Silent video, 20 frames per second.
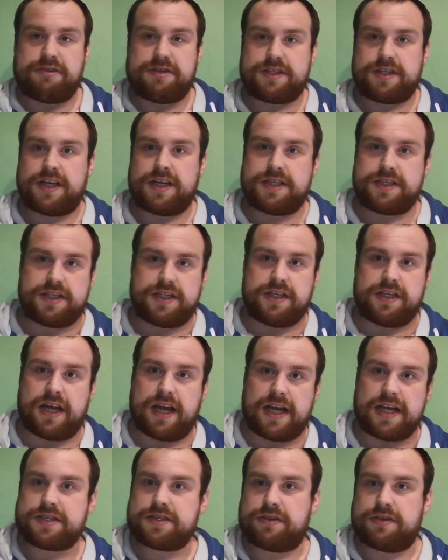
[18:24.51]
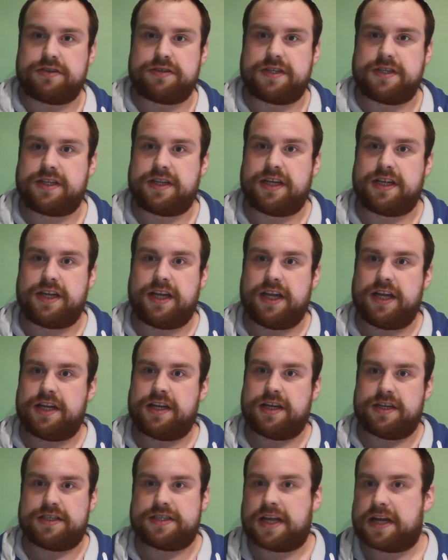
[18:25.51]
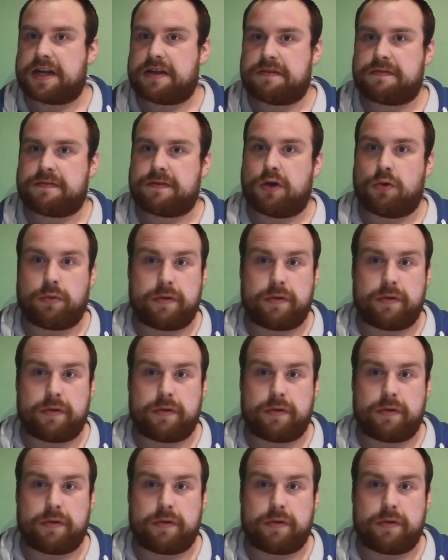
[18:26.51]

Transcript: is tasting as good as it did in a Zenith